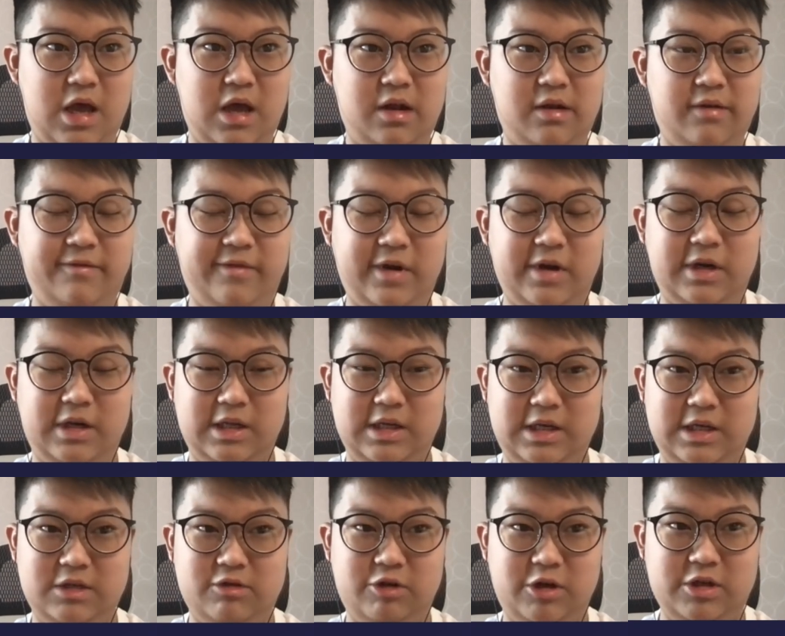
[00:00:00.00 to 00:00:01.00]
And
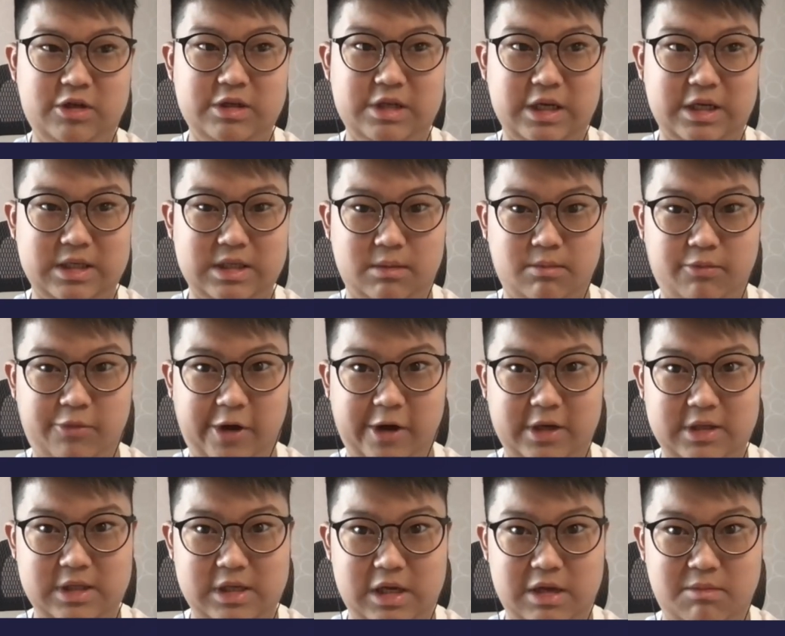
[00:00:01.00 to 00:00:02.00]
finally, try to take some
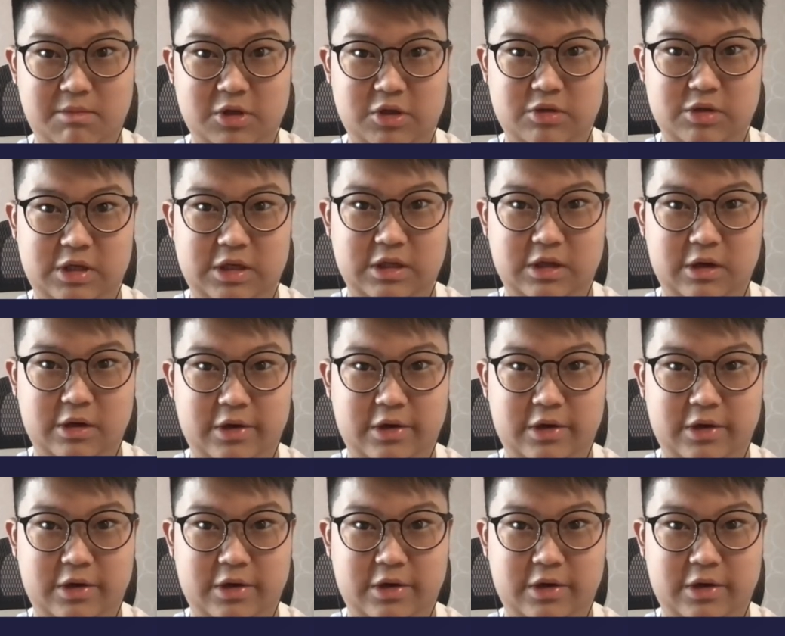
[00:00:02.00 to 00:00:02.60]
breaks in between